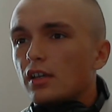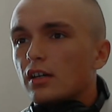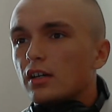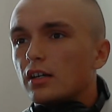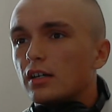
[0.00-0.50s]

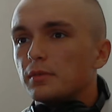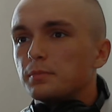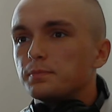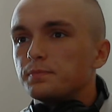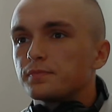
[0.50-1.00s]

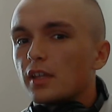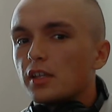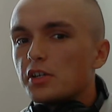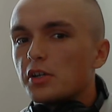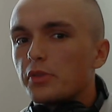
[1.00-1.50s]
Um,
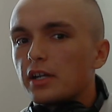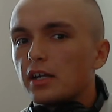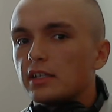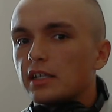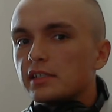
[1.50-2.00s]
and you go there
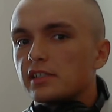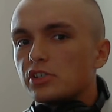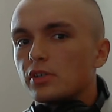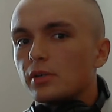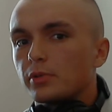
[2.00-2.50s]
and they
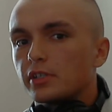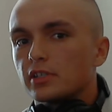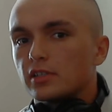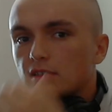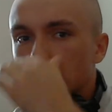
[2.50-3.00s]
set you up with
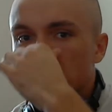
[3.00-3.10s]
your